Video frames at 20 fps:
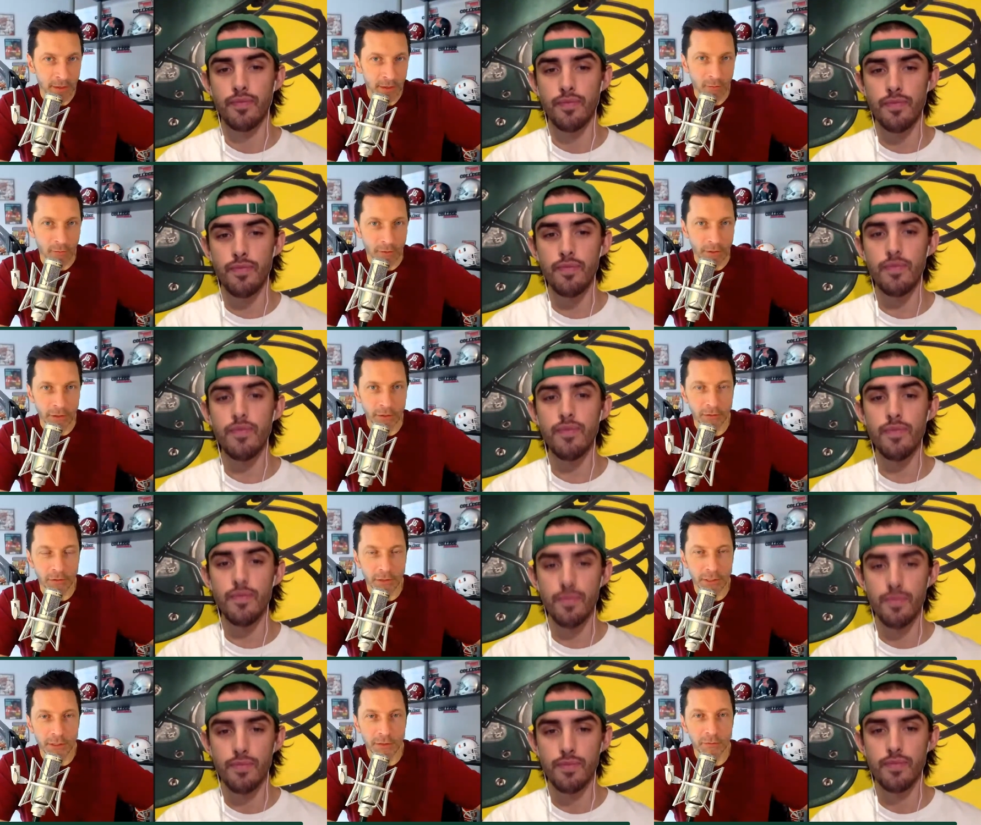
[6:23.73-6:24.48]
Speaker 1: When you
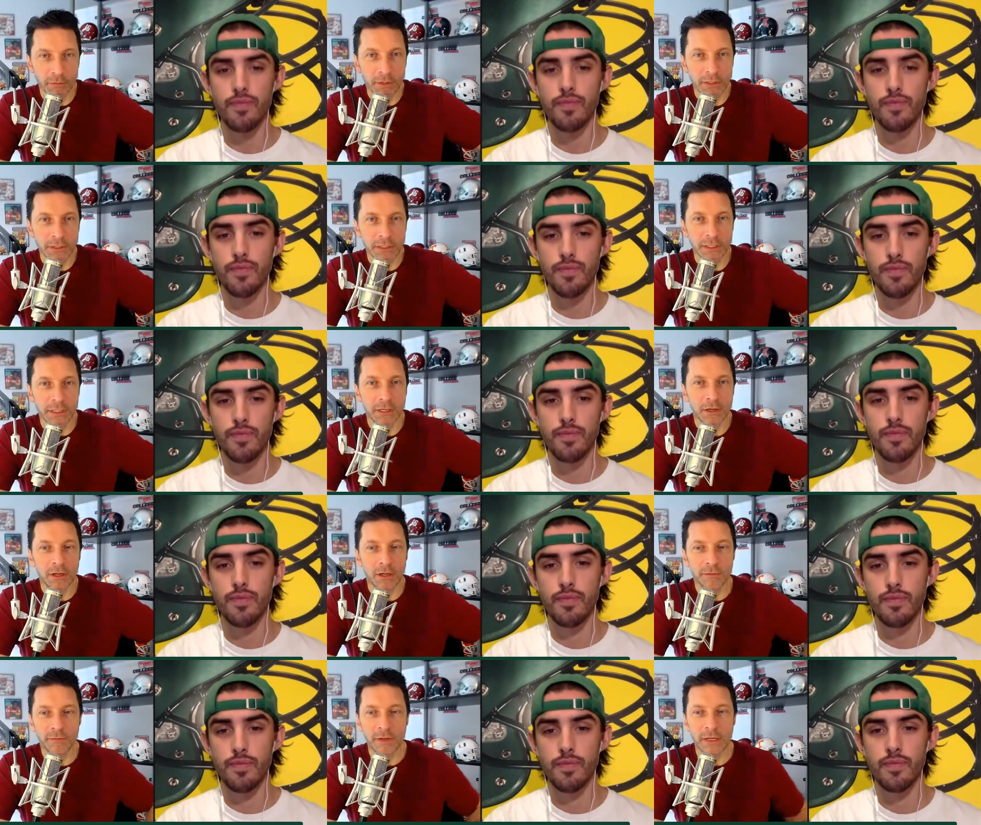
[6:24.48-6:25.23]
look at the rest of the
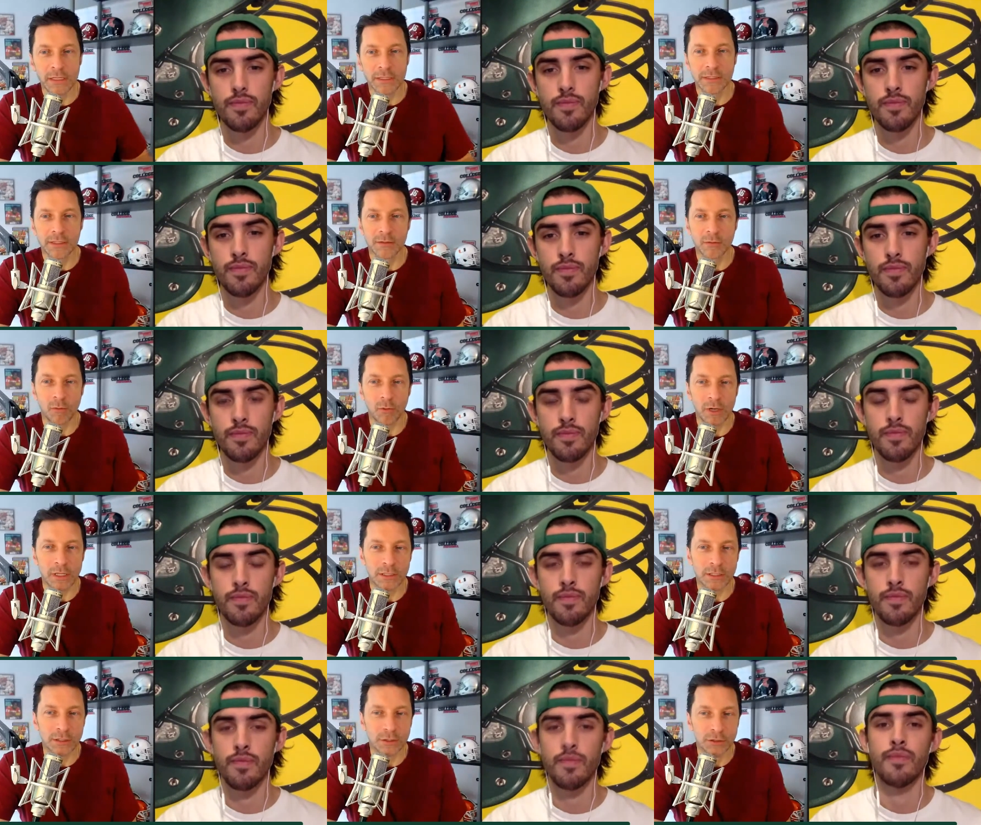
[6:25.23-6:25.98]
offense,
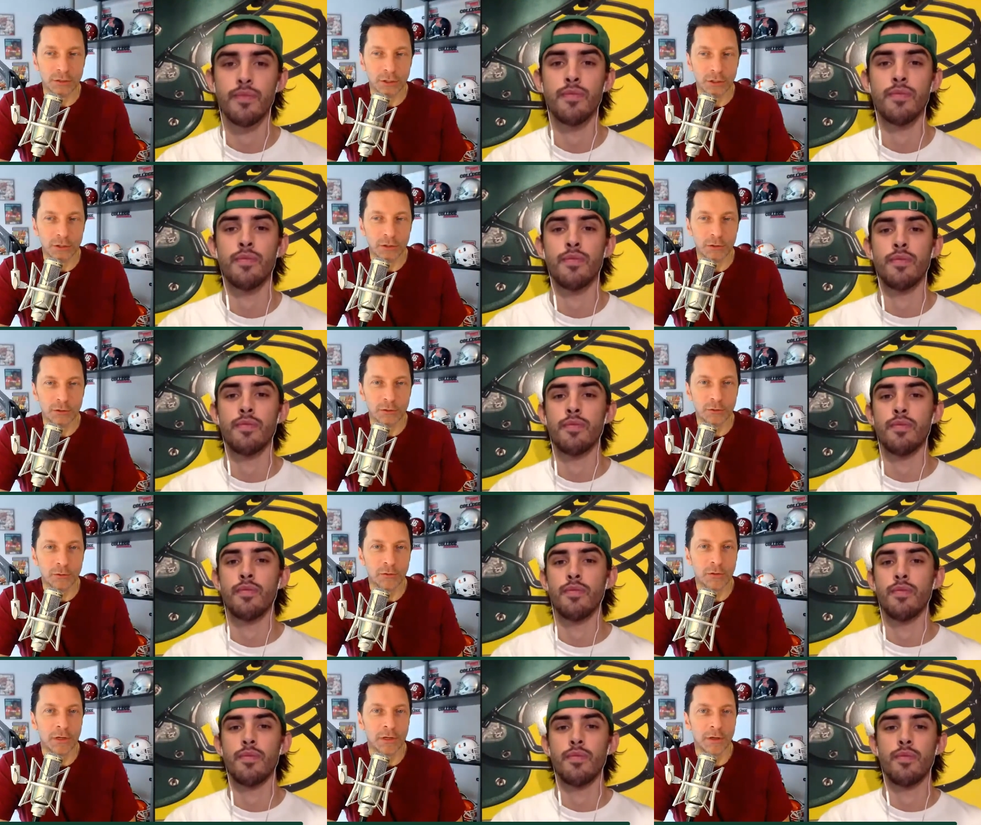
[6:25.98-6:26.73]
what's
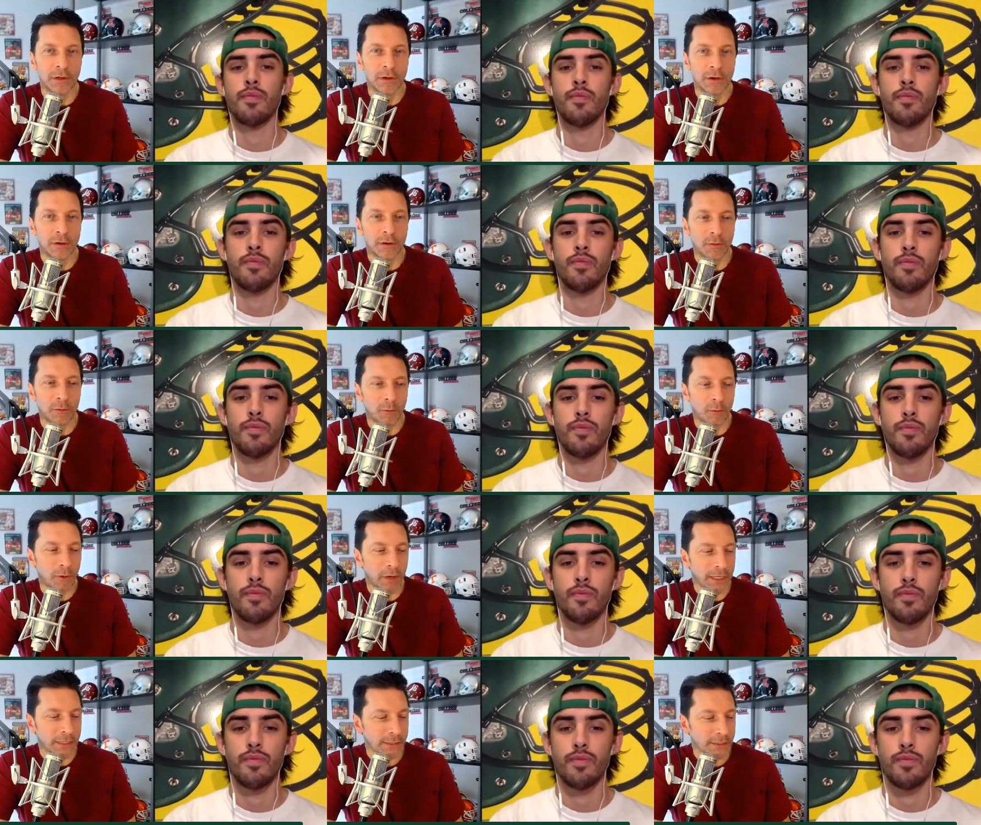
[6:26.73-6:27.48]
new,
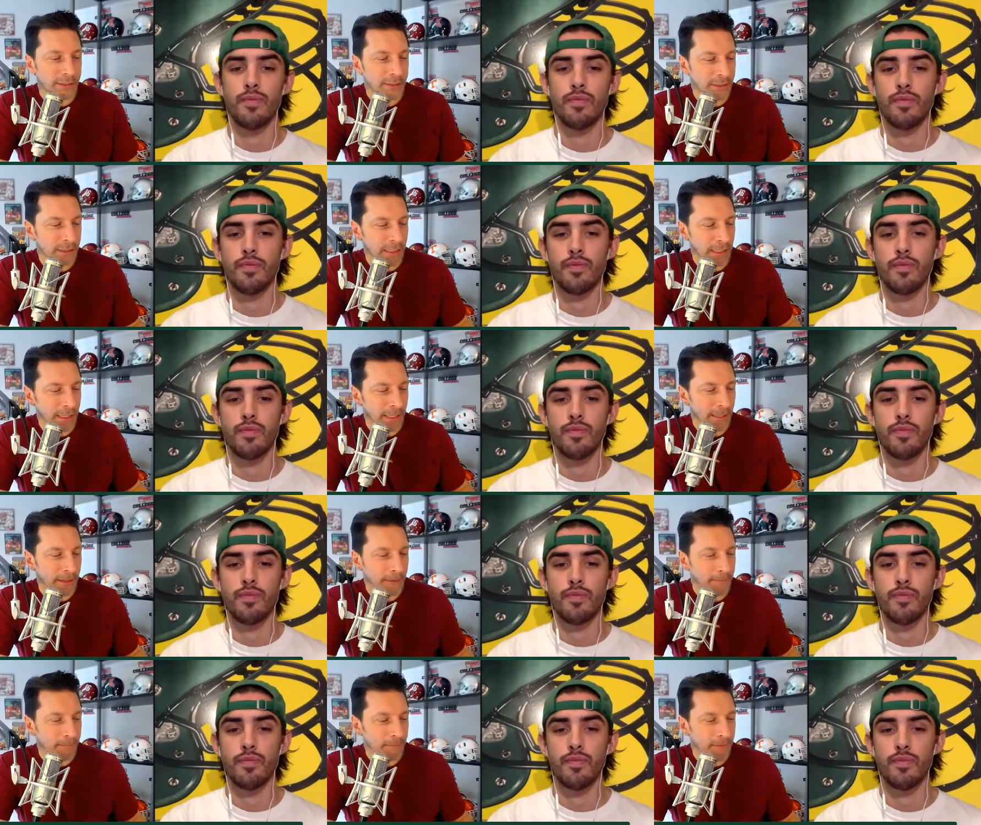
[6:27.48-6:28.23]
what's
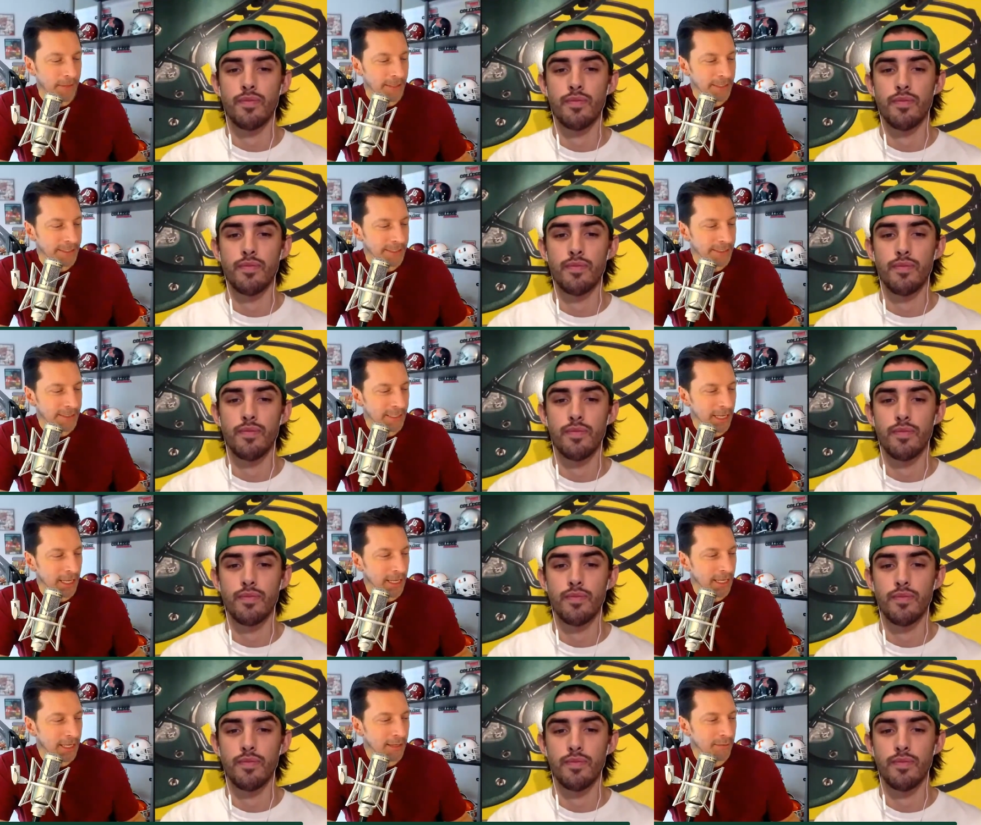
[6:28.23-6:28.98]
the
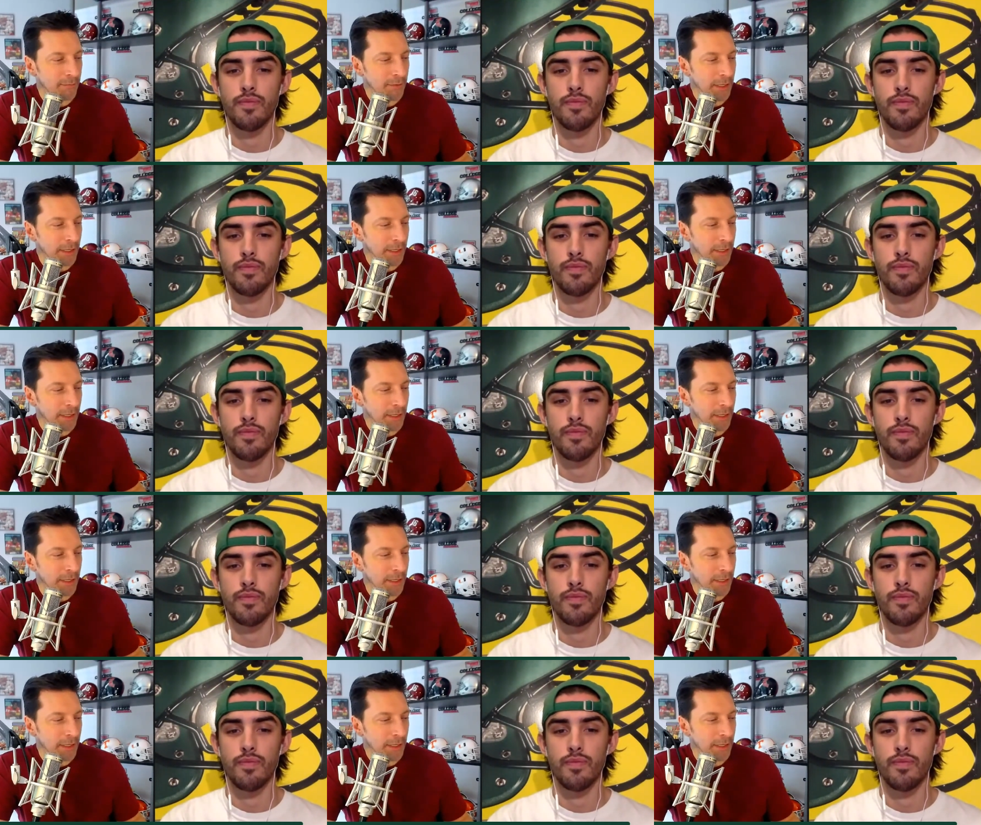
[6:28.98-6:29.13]
same?